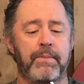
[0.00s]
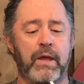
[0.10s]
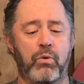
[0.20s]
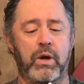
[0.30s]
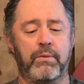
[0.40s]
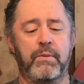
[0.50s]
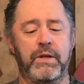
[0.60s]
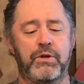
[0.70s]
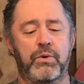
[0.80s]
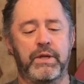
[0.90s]
And what I'm going to be
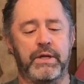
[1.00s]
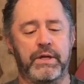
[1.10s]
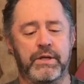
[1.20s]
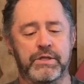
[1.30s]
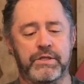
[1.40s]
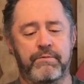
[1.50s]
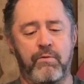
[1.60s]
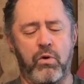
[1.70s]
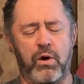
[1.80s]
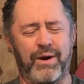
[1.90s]
doing is
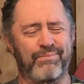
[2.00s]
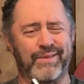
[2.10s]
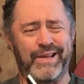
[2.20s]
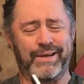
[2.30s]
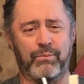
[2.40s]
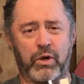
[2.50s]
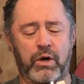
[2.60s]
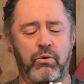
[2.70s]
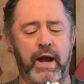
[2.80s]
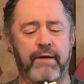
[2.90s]
for like more
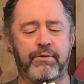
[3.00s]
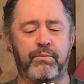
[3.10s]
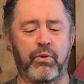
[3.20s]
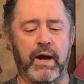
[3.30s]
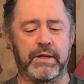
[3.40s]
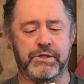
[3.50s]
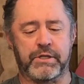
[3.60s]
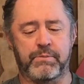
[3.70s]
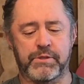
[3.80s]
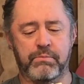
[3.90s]
craft
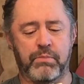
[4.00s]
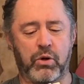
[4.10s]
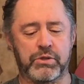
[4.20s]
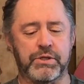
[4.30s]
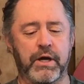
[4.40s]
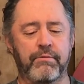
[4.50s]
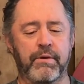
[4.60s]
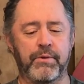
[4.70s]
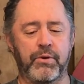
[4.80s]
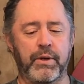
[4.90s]
projects, but some bulk stuff
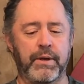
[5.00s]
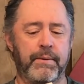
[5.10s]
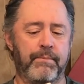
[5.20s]
I'm doing,